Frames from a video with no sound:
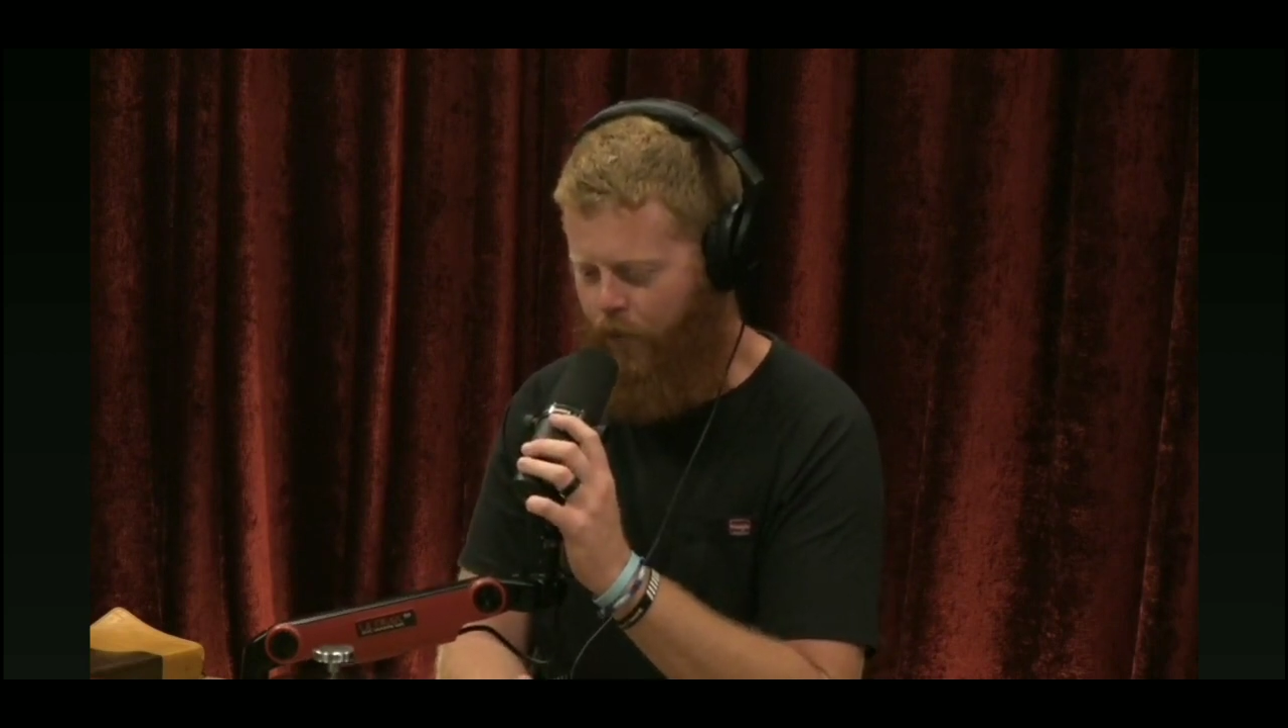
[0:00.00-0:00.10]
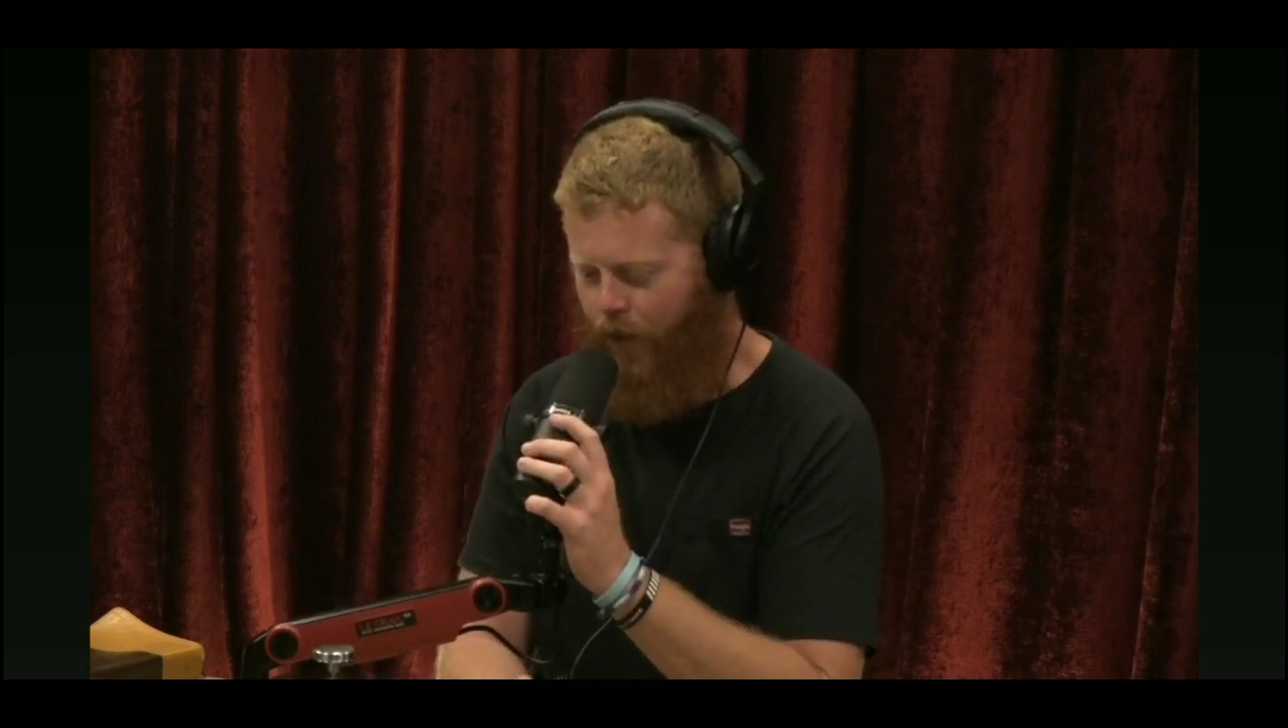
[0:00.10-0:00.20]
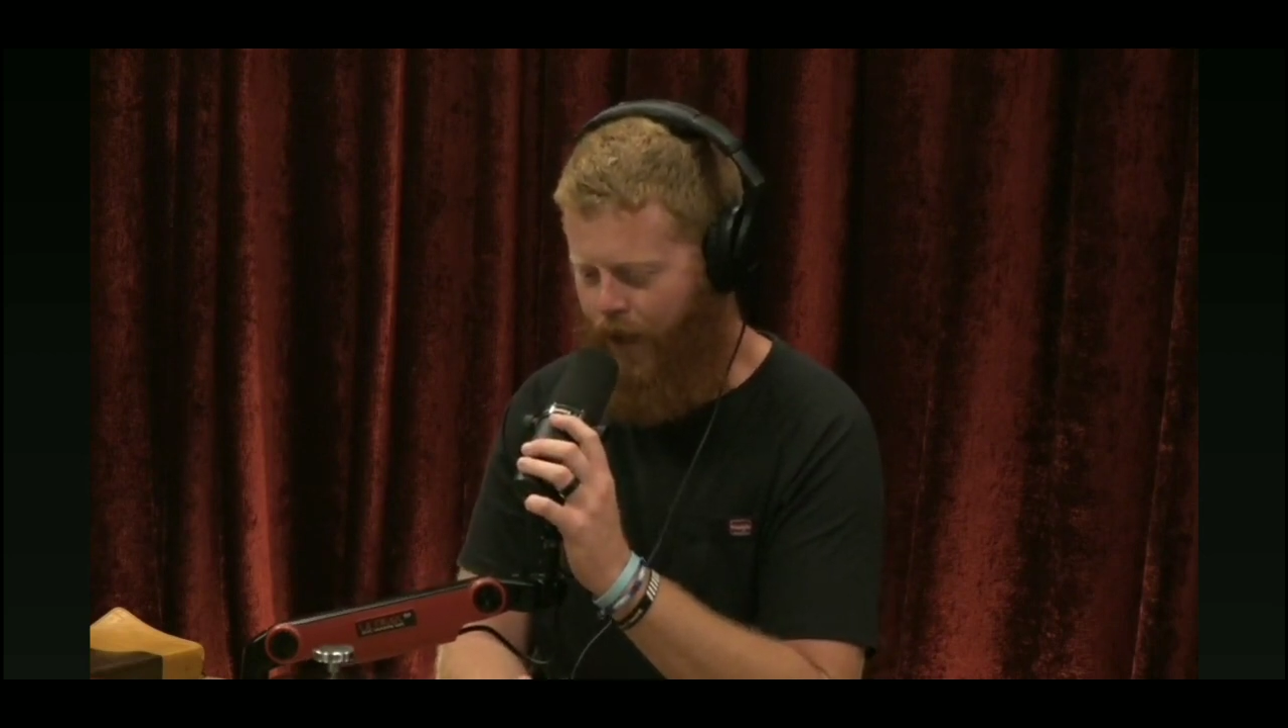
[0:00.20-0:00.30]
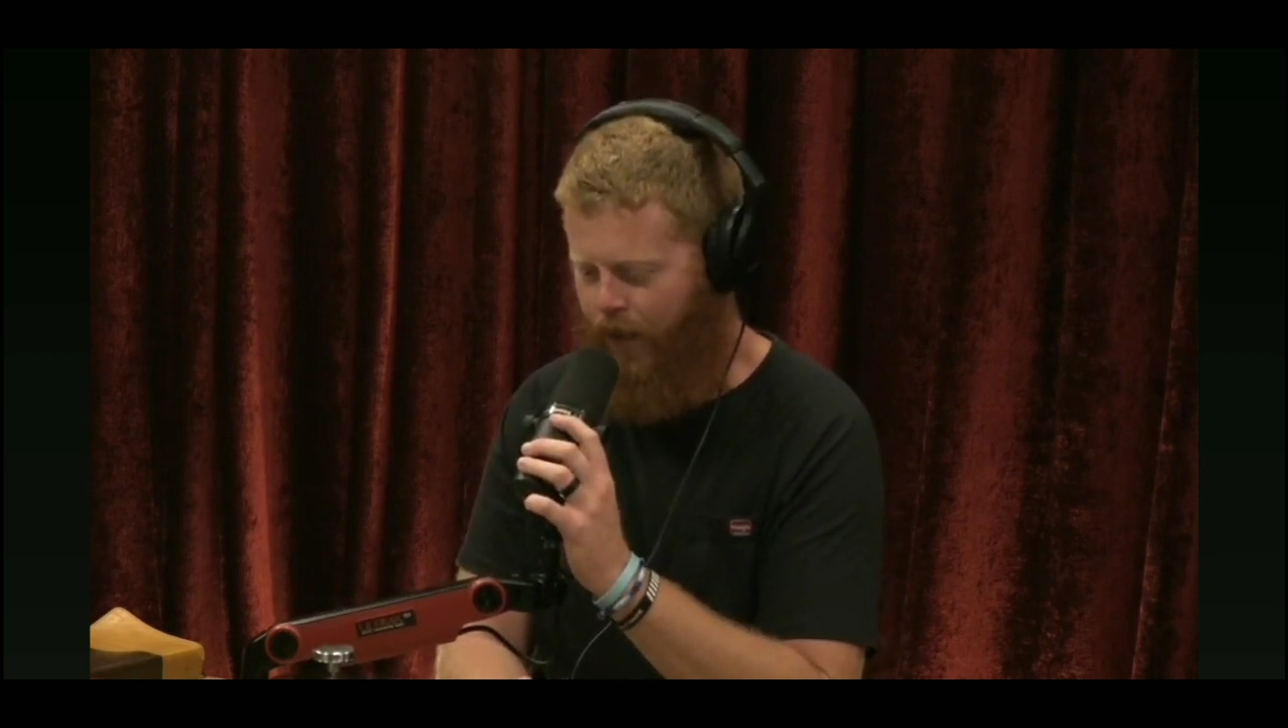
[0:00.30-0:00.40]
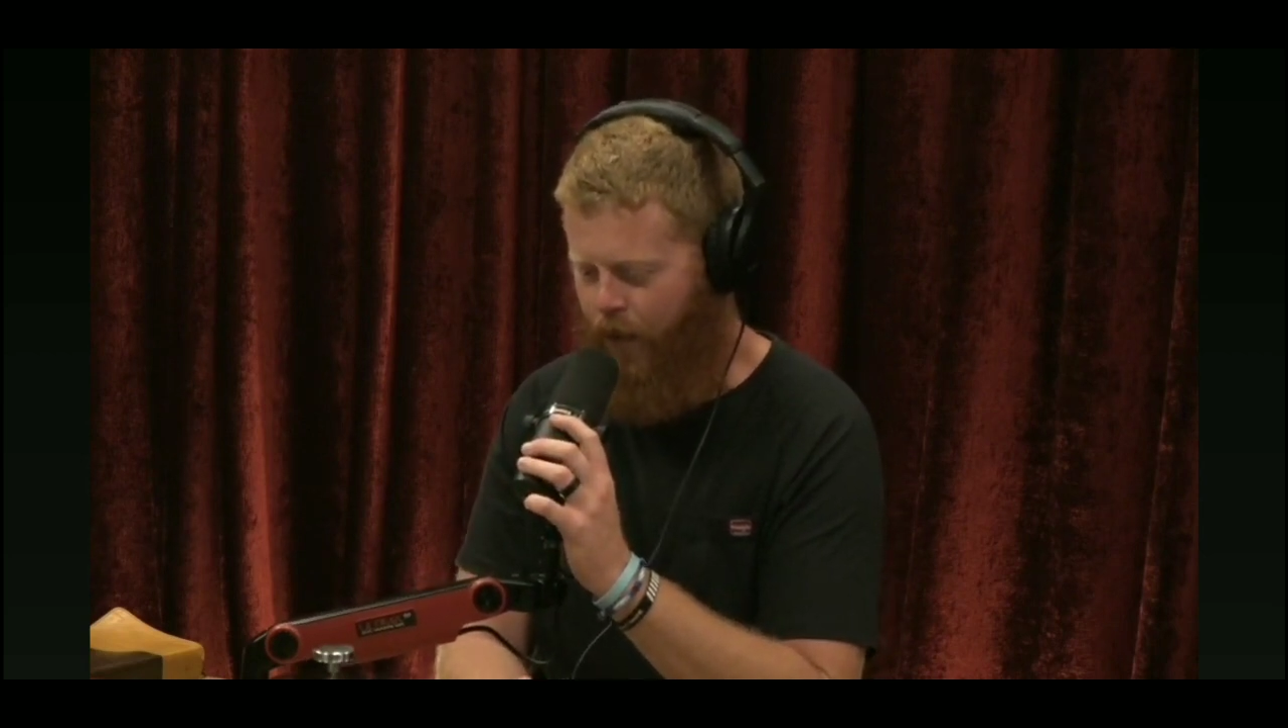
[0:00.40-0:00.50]

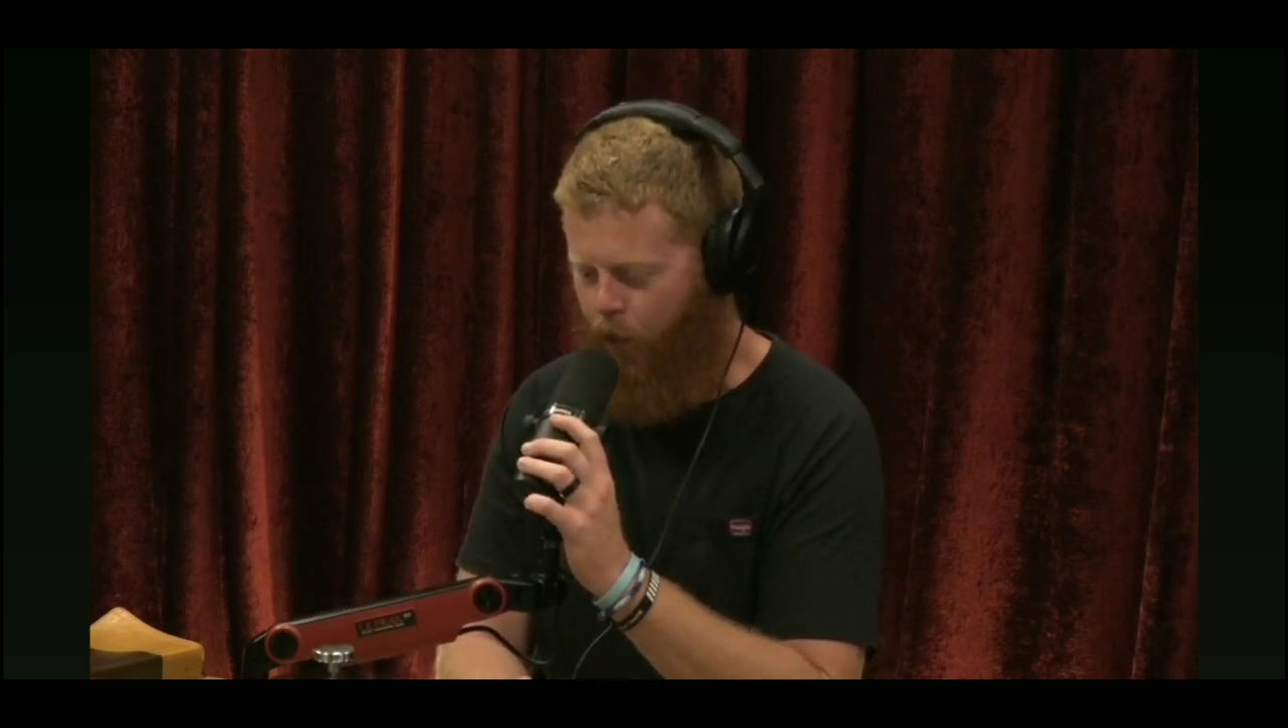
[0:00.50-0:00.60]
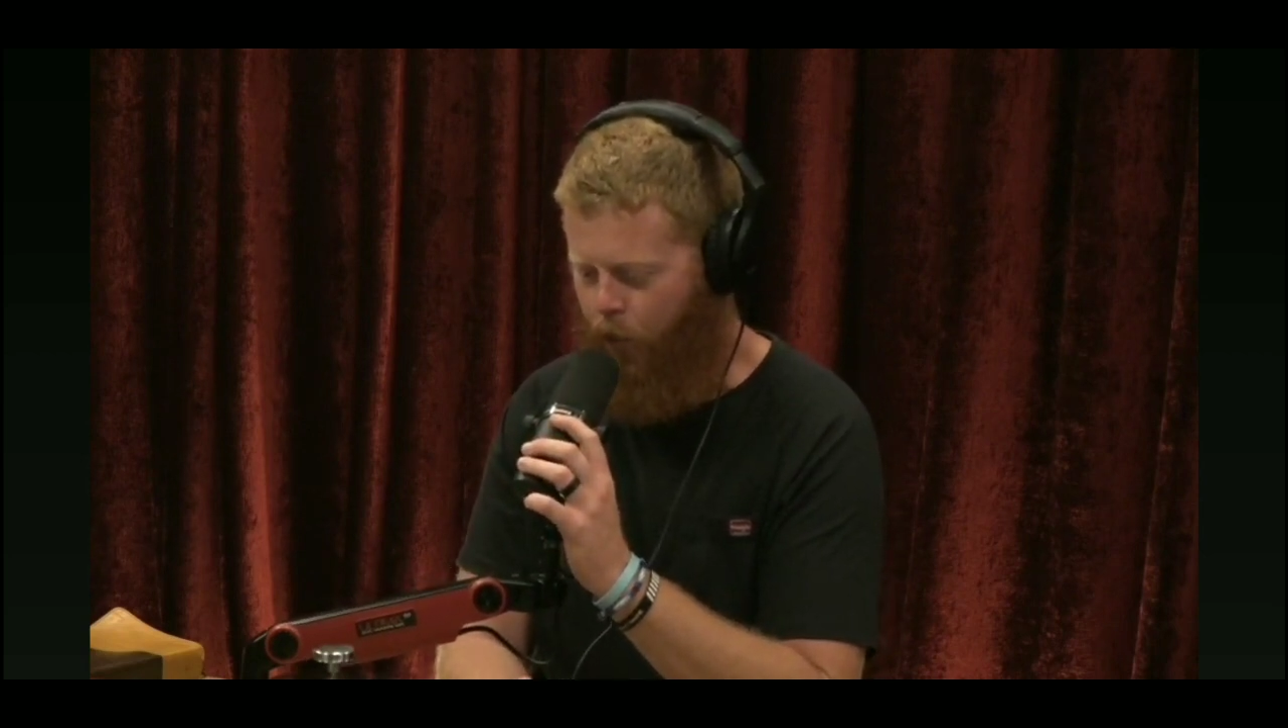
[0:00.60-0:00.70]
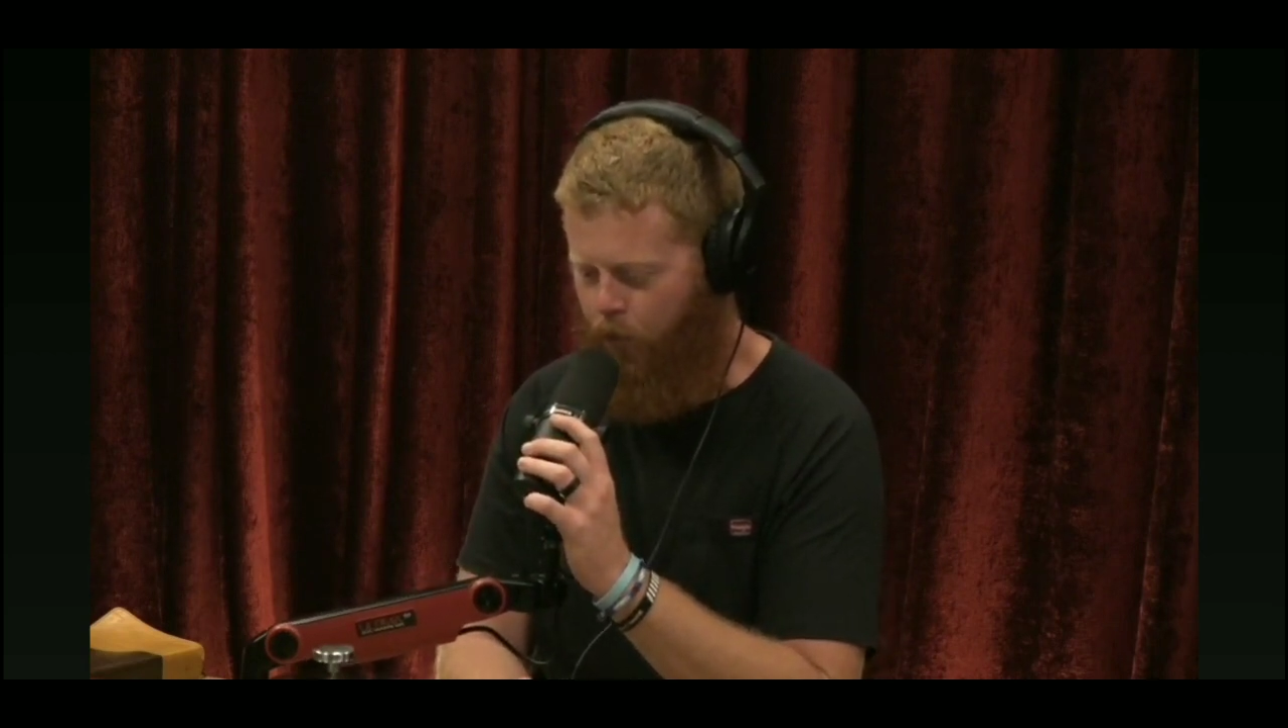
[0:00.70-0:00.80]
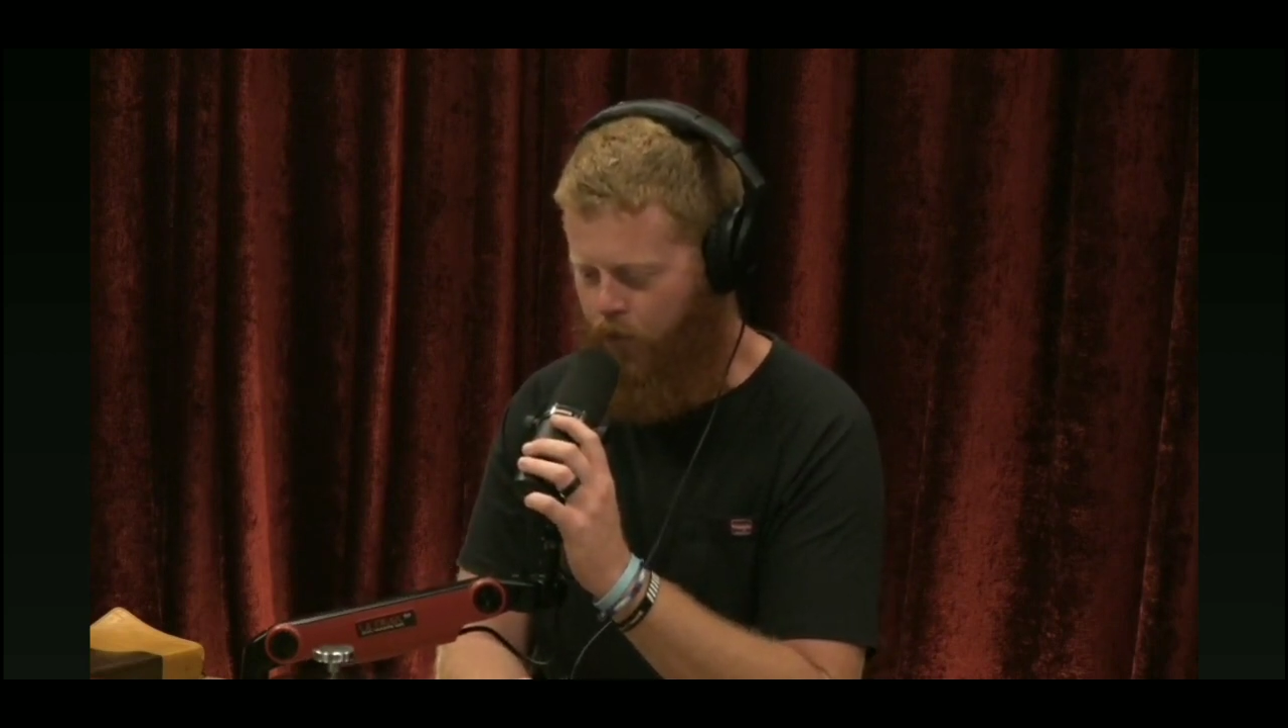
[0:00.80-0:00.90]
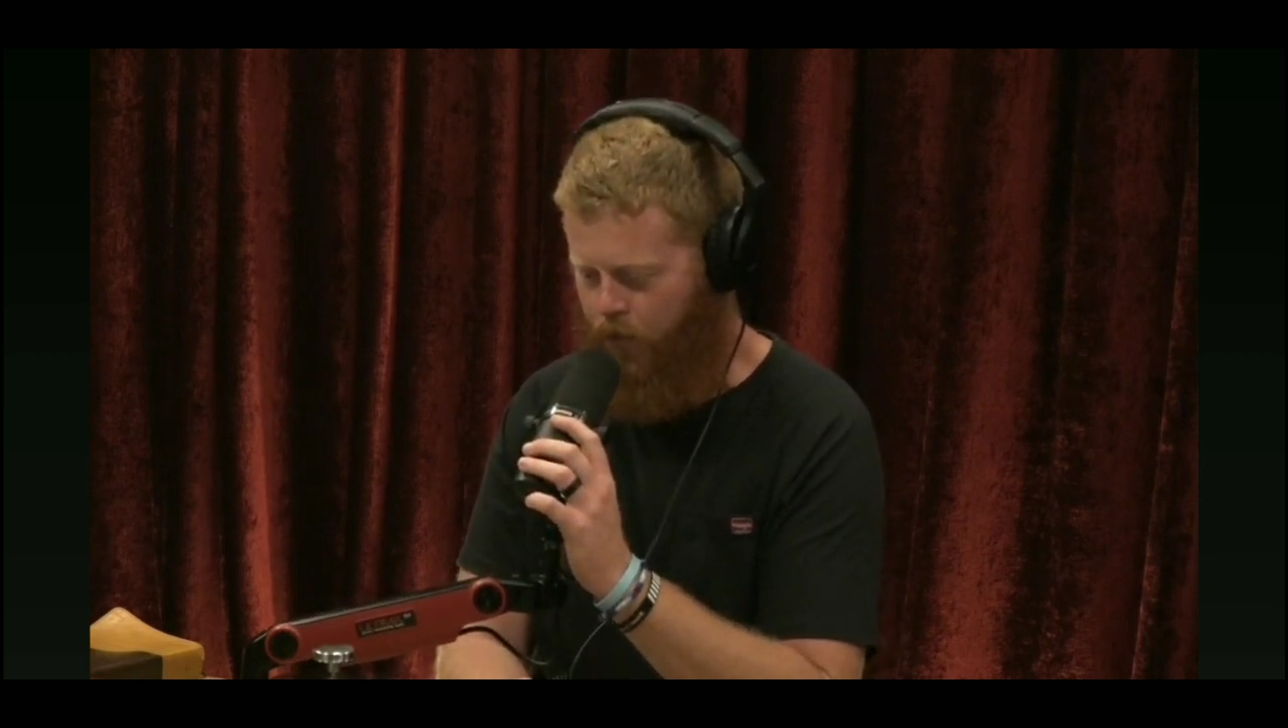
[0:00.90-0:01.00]
but I
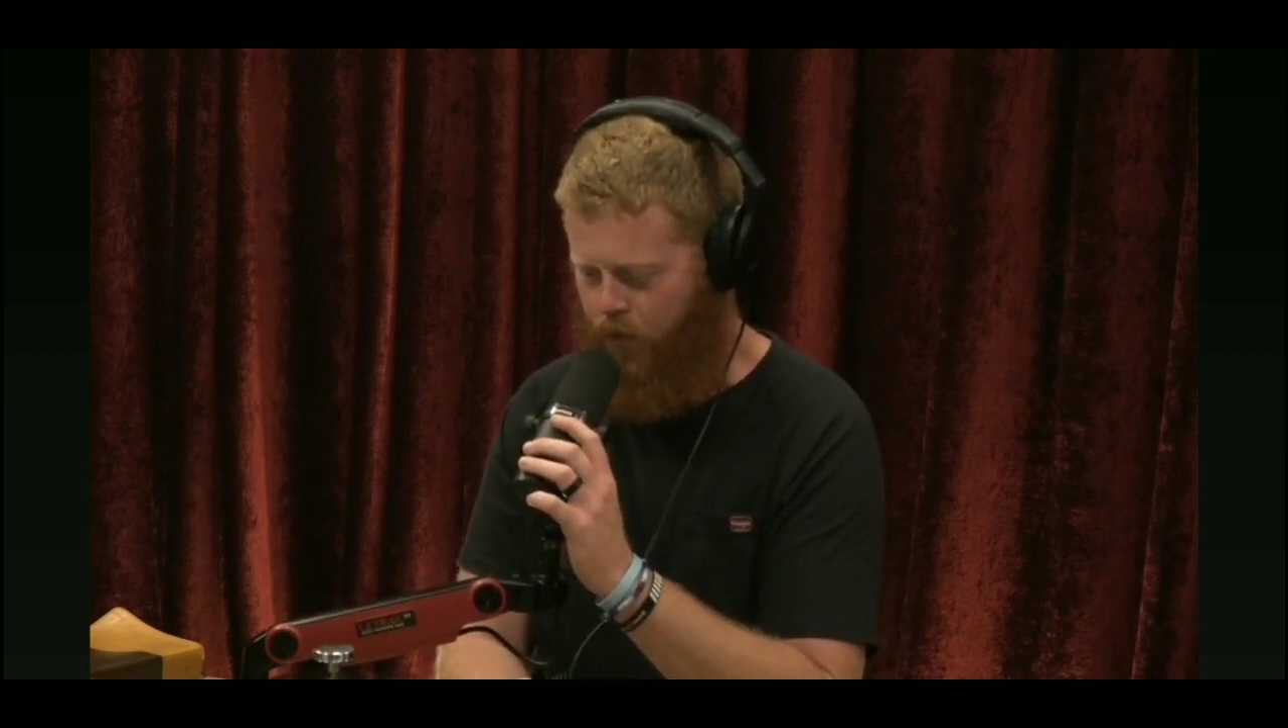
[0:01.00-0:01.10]
know